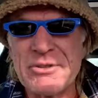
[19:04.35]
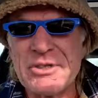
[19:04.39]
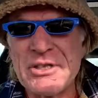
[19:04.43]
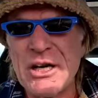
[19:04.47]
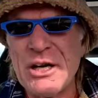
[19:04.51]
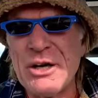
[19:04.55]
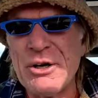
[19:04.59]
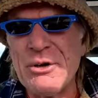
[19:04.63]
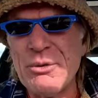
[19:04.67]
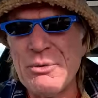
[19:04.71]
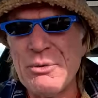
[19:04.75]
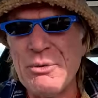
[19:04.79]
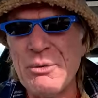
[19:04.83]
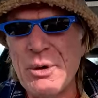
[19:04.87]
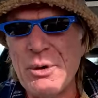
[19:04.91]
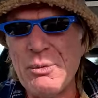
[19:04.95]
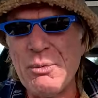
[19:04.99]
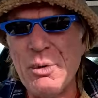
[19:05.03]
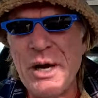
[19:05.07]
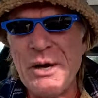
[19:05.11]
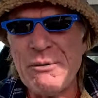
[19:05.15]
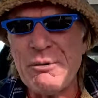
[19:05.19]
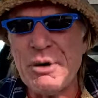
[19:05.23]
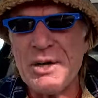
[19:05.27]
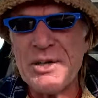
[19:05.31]
So
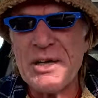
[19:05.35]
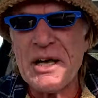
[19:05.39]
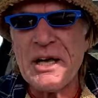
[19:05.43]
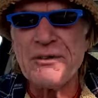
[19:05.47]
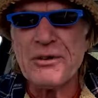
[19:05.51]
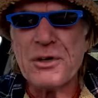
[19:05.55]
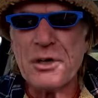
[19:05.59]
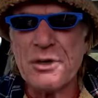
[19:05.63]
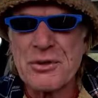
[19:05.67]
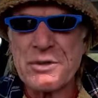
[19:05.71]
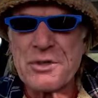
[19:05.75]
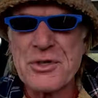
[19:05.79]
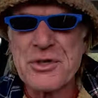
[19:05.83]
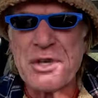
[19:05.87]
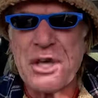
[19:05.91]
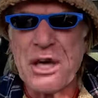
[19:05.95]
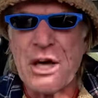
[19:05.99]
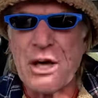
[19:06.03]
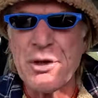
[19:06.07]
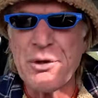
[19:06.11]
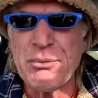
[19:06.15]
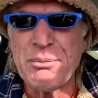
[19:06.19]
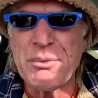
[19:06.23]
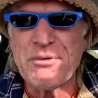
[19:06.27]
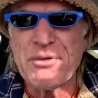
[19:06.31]
where I now got the
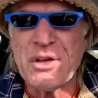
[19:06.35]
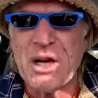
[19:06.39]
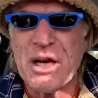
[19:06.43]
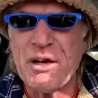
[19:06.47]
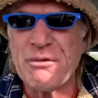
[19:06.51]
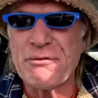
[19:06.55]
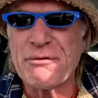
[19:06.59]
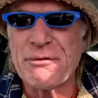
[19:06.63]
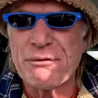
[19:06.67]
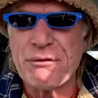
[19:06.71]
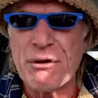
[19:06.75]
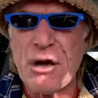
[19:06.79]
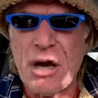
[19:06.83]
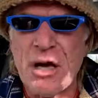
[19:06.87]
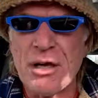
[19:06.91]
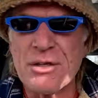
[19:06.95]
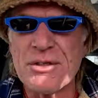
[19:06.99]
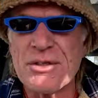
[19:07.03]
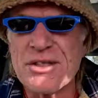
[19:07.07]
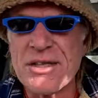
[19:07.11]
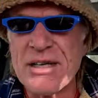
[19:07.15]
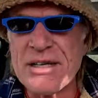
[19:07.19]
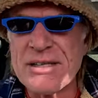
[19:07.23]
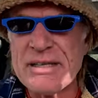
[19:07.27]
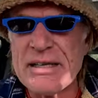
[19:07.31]
scope of going
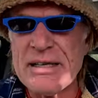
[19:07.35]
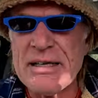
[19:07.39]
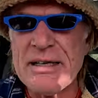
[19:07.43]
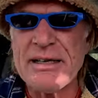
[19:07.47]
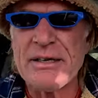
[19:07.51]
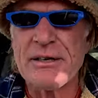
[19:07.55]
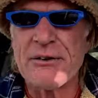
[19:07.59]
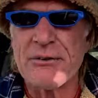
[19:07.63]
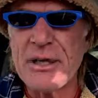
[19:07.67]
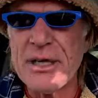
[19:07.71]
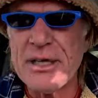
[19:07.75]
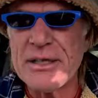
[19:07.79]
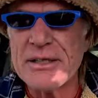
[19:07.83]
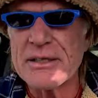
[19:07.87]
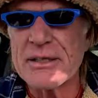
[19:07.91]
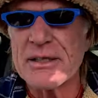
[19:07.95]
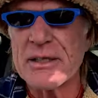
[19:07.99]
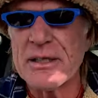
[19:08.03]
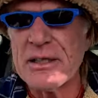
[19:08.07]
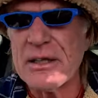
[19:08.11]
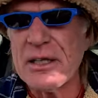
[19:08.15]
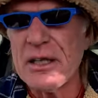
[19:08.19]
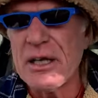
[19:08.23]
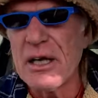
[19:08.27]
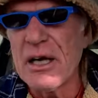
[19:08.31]
France, Italy, Greece,
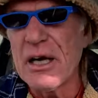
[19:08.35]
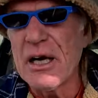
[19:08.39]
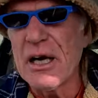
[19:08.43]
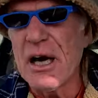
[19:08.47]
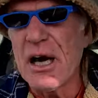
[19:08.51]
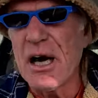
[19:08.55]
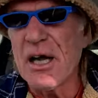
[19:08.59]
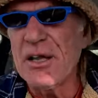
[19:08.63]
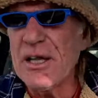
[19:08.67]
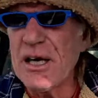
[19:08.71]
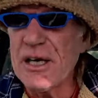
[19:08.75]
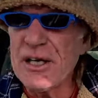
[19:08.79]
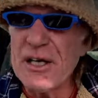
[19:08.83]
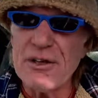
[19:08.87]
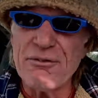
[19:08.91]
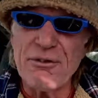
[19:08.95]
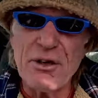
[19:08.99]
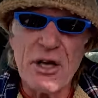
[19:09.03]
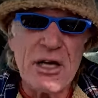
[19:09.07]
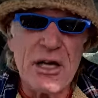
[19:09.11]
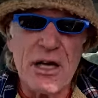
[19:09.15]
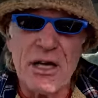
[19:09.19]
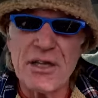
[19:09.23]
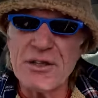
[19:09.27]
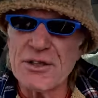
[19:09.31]
and then
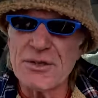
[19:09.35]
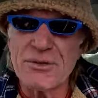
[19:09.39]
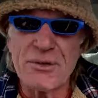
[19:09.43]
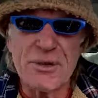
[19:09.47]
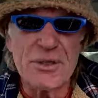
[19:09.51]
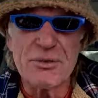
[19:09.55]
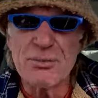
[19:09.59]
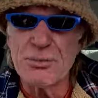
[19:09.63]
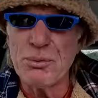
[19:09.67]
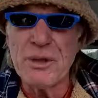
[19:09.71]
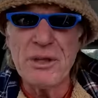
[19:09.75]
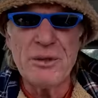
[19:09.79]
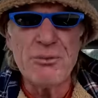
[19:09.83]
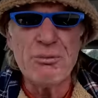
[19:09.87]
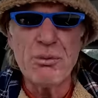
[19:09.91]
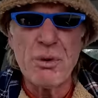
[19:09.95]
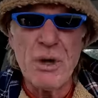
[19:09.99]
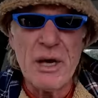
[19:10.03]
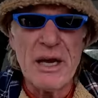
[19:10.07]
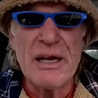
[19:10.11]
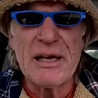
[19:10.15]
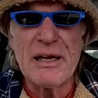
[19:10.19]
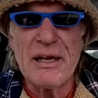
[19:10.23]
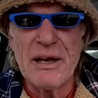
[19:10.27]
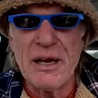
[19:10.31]
other countries, we
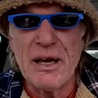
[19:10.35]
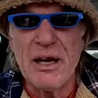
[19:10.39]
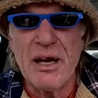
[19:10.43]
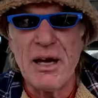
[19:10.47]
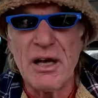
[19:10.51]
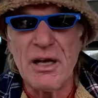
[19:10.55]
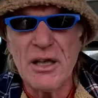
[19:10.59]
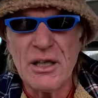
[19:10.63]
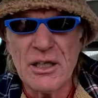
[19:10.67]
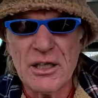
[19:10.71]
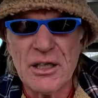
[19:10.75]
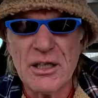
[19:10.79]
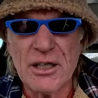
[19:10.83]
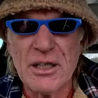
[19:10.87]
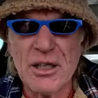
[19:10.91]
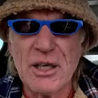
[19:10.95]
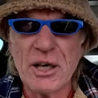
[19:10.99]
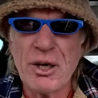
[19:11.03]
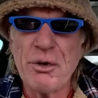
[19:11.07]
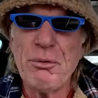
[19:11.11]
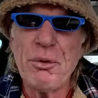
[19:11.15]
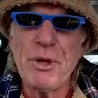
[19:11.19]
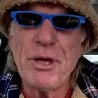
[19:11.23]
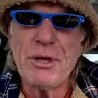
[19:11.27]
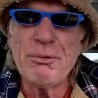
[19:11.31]
really are,
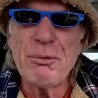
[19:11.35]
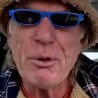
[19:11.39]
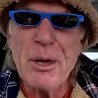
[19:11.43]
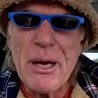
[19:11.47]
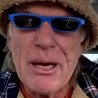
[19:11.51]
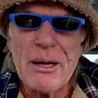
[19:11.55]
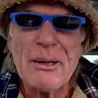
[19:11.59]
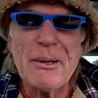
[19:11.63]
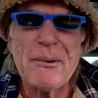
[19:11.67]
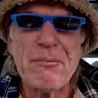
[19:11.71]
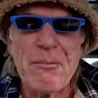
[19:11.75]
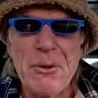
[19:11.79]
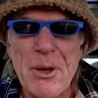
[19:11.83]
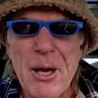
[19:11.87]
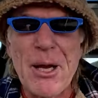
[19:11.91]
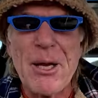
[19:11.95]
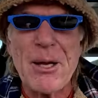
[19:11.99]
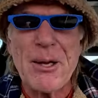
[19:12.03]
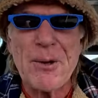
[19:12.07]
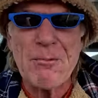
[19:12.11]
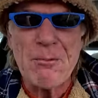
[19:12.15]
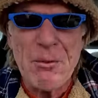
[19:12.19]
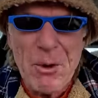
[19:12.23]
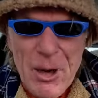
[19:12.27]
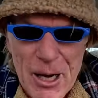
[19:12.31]
we really,
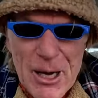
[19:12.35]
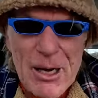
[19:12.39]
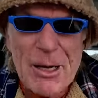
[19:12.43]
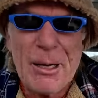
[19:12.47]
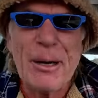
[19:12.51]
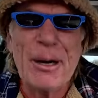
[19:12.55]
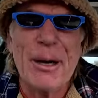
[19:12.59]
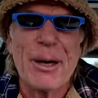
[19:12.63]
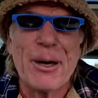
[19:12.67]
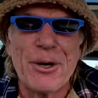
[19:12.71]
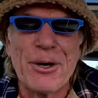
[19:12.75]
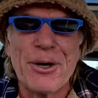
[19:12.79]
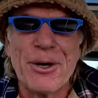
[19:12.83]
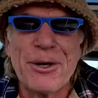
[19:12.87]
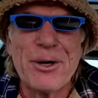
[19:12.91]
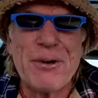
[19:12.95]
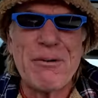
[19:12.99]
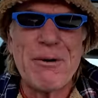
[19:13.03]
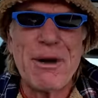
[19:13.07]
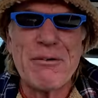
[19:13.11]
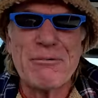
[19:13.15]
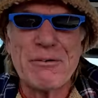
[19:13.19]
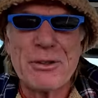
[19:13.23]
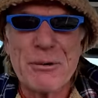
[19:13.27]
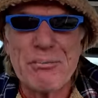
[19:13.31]
really, really are going
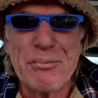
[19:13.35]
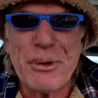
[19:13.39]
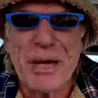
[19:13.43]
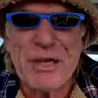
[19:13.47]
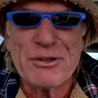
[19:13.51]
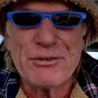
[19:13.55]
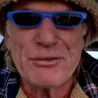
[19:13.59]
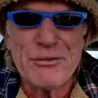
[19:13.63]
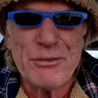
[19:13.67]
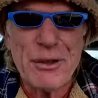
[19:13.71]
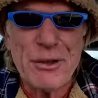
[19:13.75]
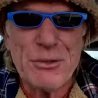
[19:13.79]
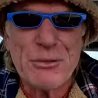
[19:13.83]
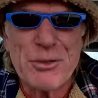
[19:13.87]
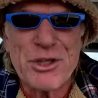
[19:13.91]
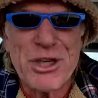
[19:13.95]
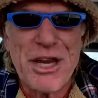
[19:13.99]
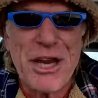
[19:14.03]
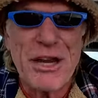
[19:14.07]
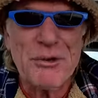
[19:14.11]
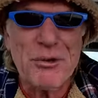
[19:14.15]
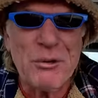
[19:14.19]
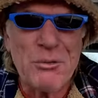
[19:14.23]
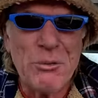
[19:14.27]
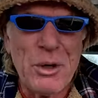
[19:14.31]
to have the best food
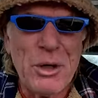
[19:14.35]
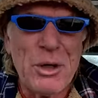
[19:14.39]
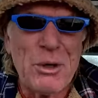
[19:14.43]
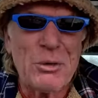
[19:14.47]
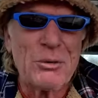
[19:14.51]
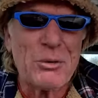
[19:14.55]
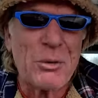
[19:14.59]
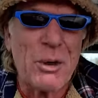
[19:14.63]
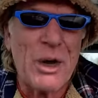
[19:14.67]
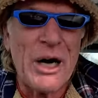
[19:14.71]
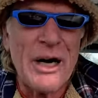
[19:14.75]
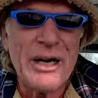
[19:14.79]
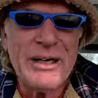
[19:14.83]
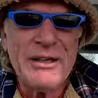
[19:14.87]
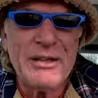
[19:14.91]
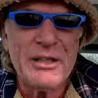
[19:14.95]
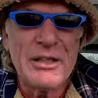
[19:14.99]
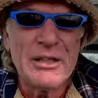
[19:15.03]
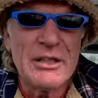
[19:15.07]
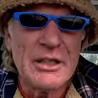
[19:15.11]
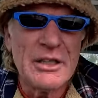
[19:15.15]
channel worldwide.